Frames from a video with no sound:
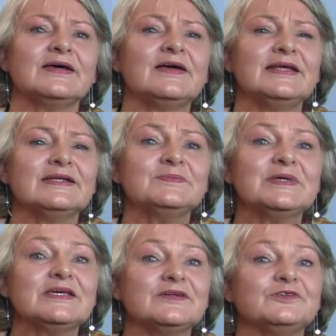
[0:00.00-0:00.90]
Now, let
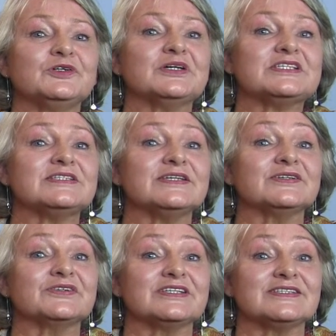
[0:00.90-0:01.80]
me give you a
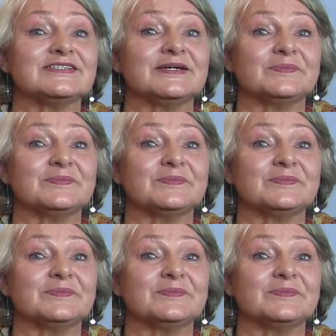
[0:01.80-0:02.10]
secret.